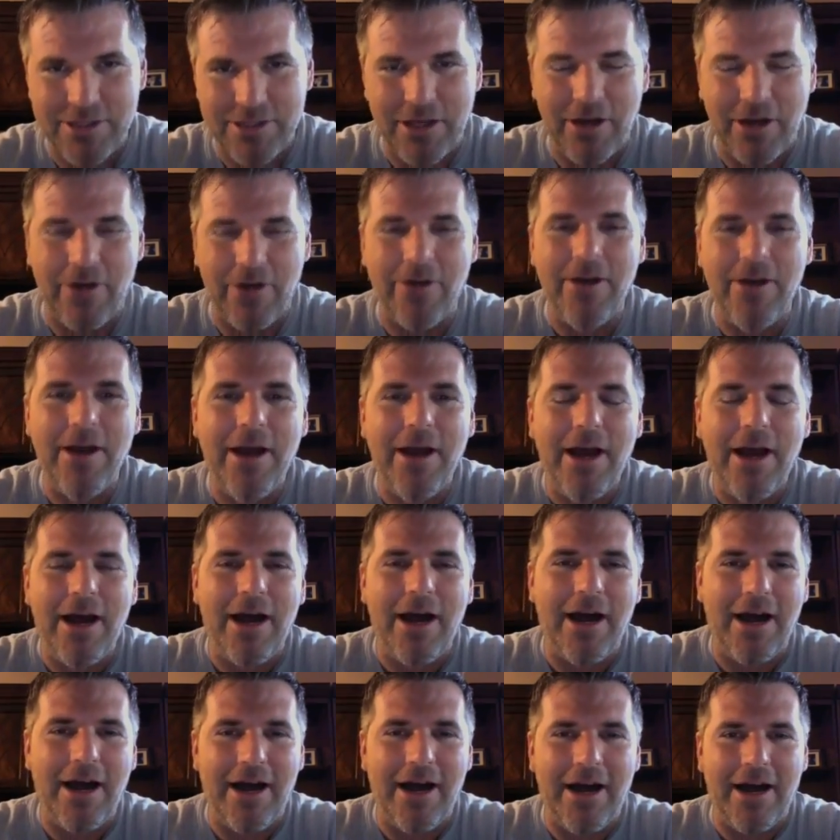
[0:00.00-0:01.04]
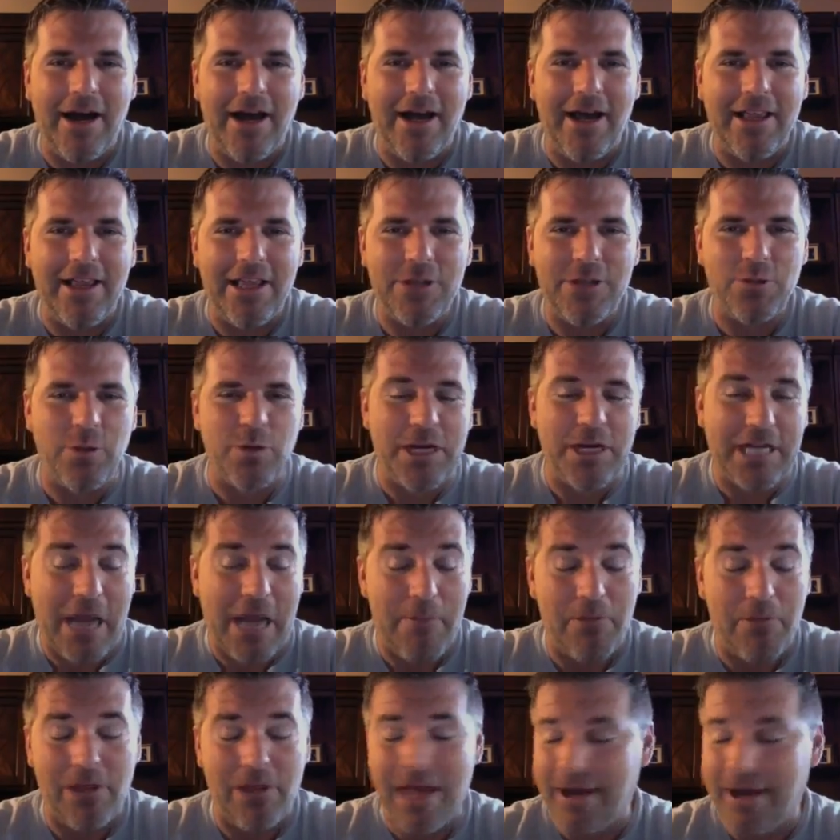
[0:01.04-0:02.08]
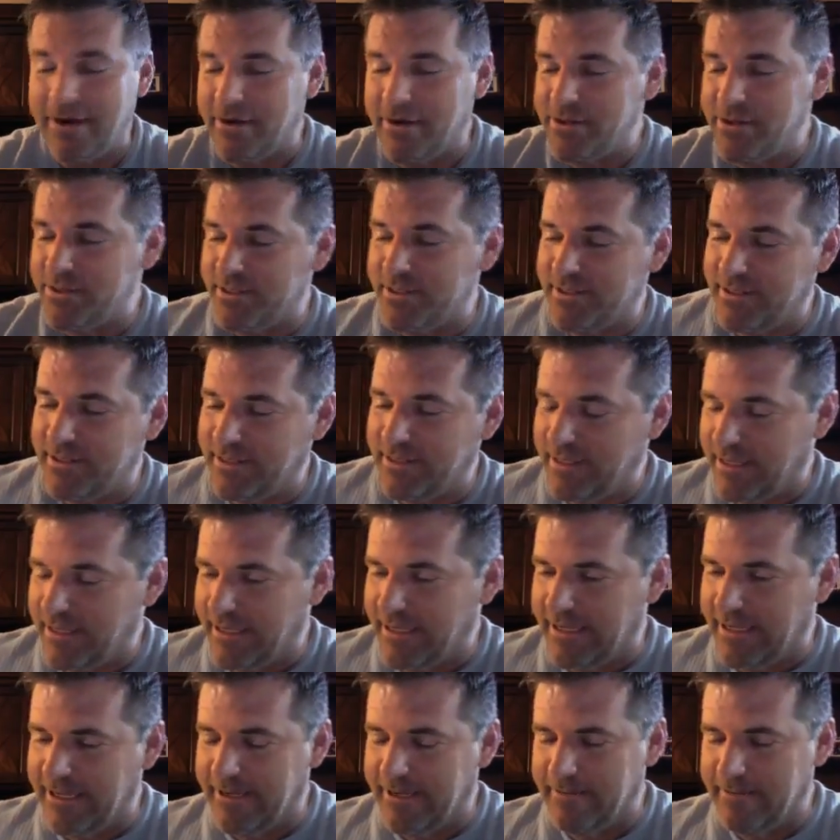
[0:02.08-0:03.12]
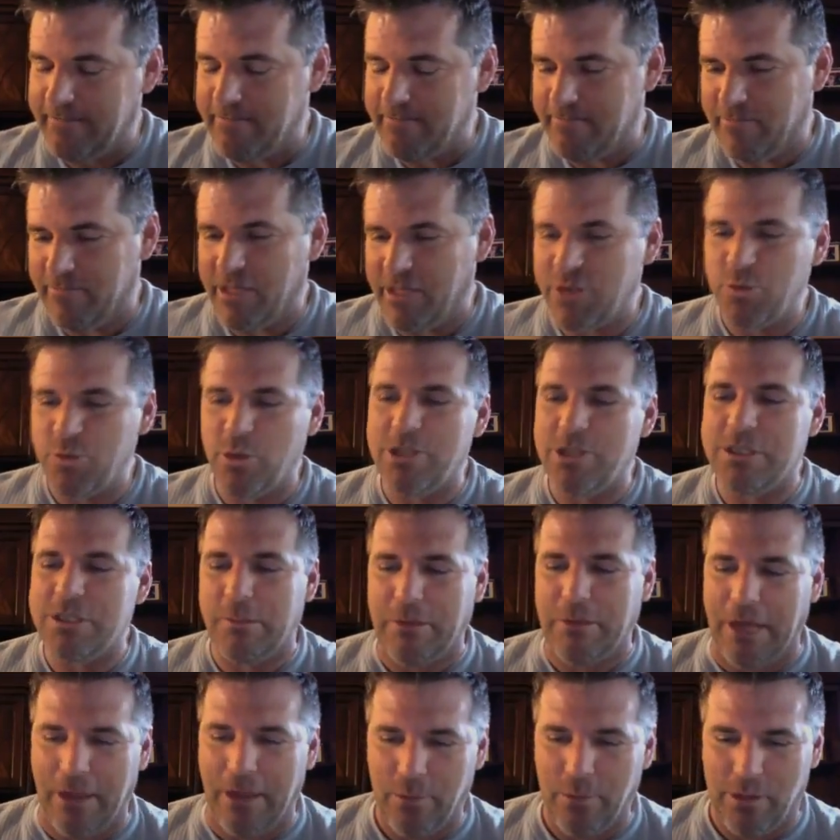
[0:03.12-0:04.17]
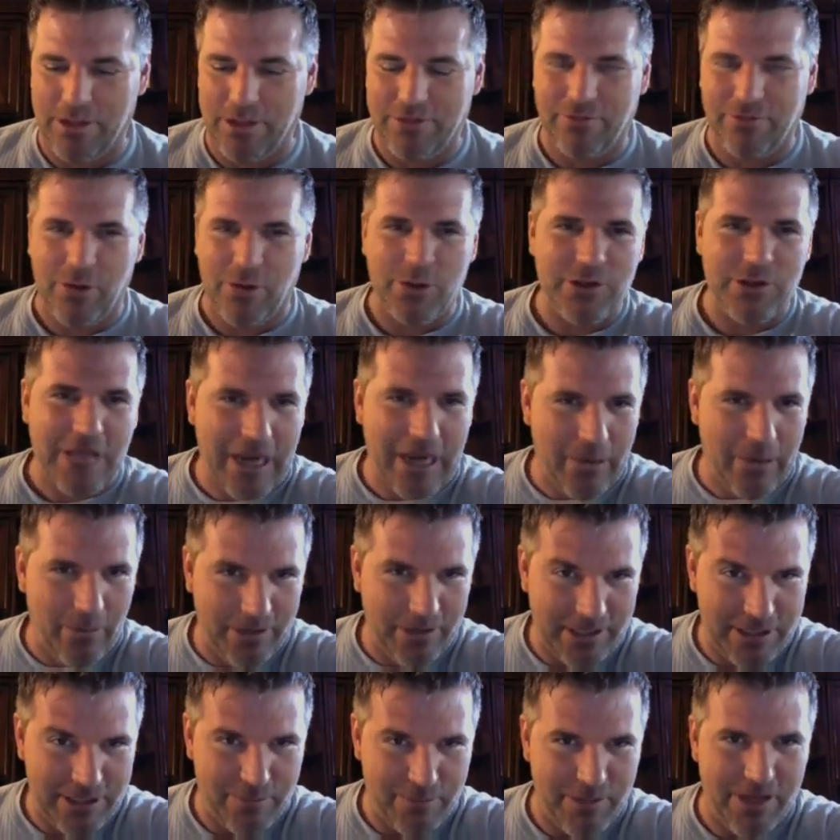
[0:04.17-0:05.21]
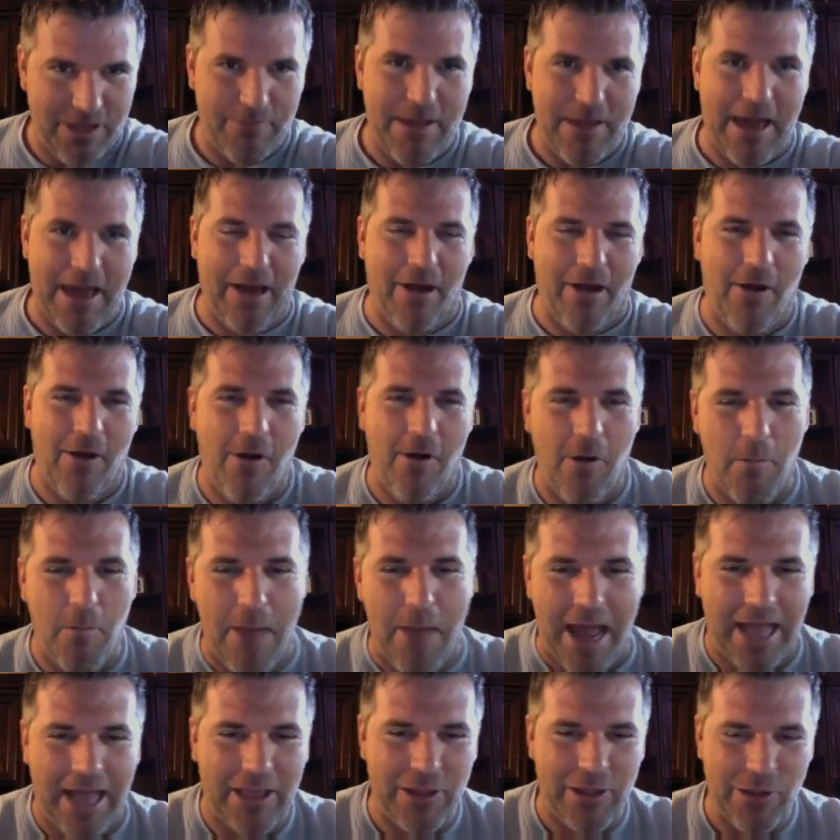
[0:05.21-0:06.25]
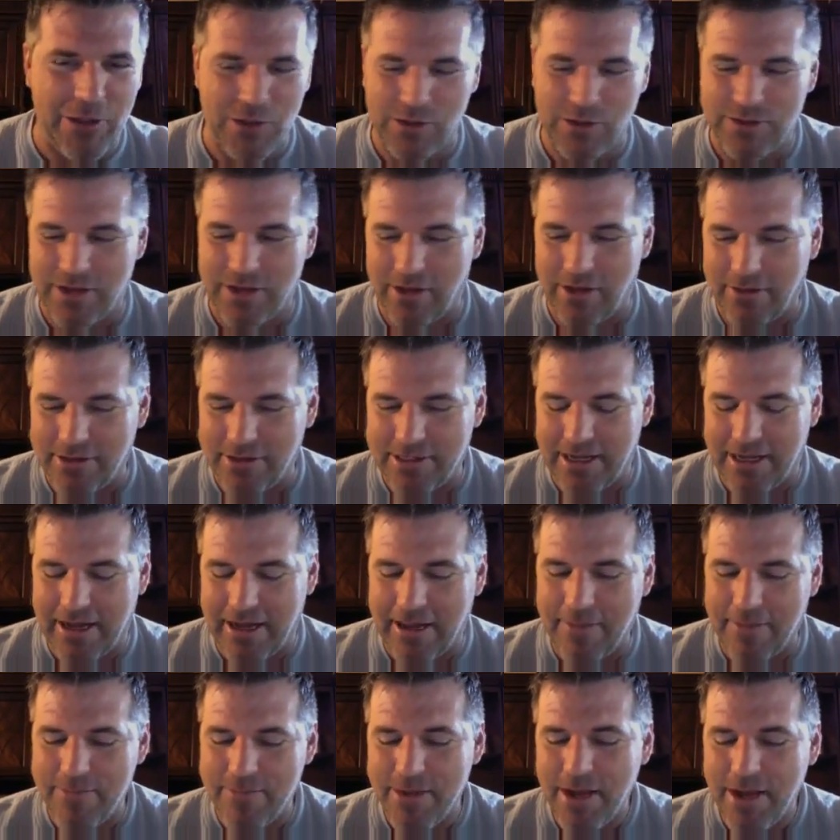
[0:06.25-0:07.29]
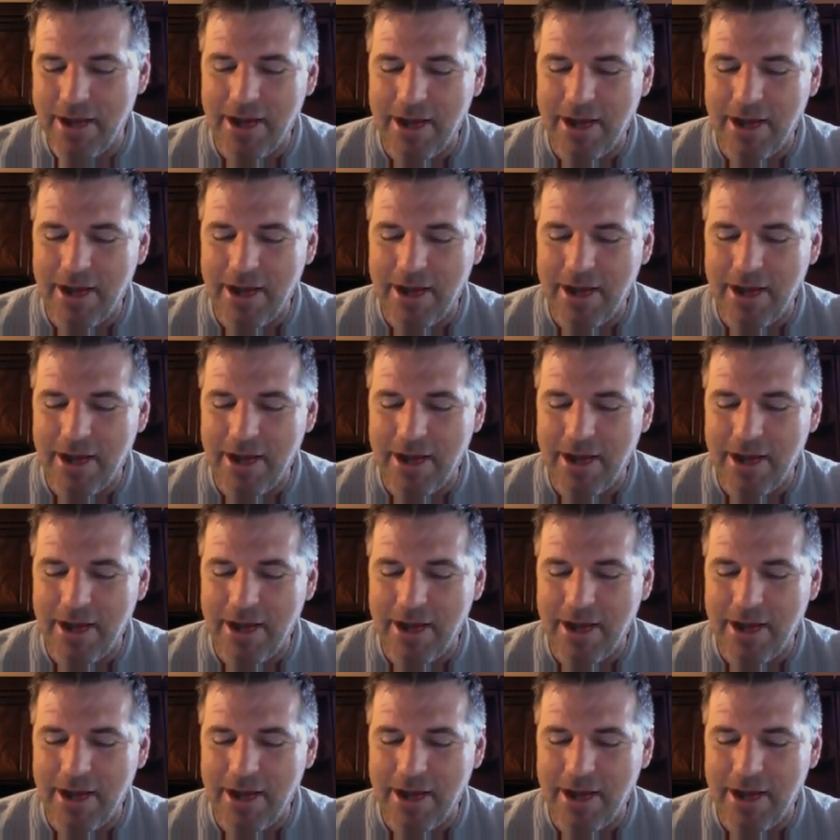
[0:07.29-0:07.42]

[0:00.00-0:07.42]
So let's read a couple letters. Let's read some good ones first, because I don't want this to be about all bad news all the time.